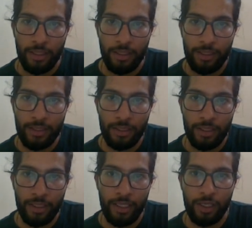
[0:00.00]
is
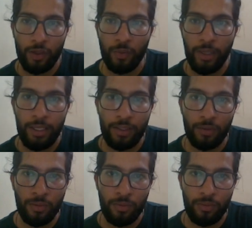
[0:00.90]
equal
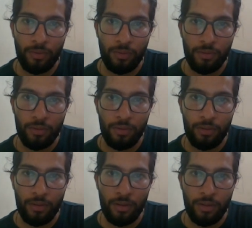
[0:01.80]
to
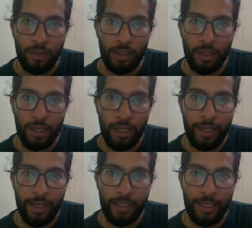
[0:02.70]

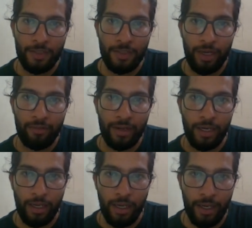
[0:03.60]
ita's power
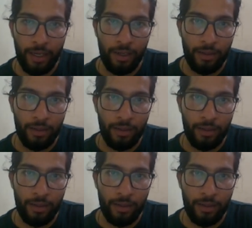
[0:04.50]
r,